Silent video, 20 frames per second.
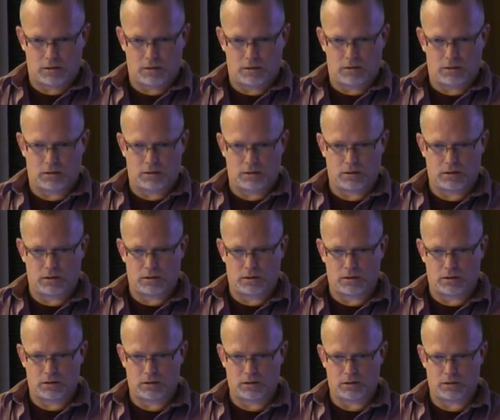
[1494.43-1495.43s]
capital
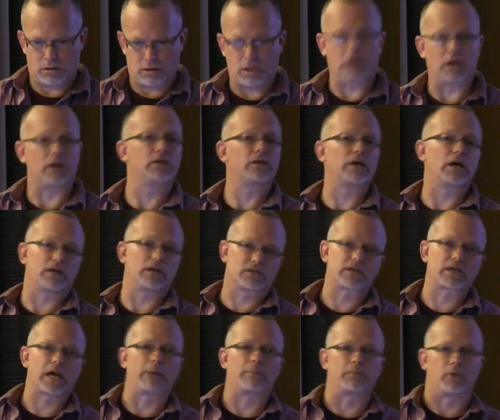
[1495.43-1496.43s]
A. Yeah, yeah,
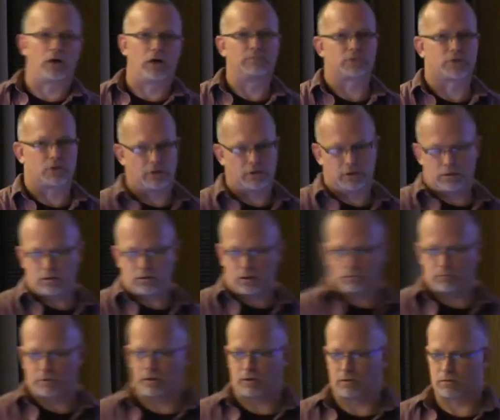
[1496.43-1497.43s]
it's capital. I'm sorry.
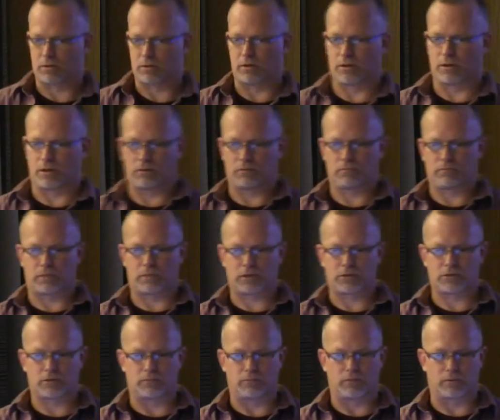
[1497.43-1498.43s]
I'm sorry. Yeah,
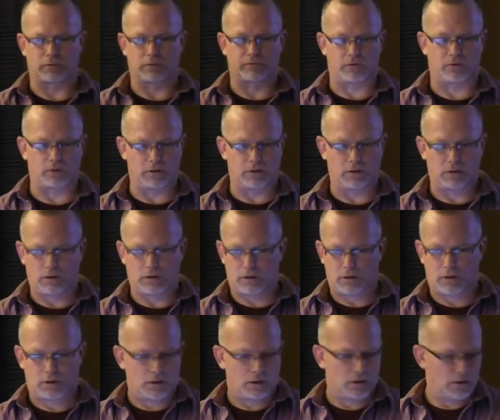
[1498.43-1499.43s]
that should work for you.
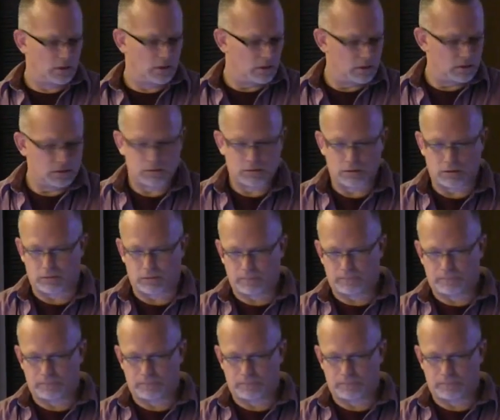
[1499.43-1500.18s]
So.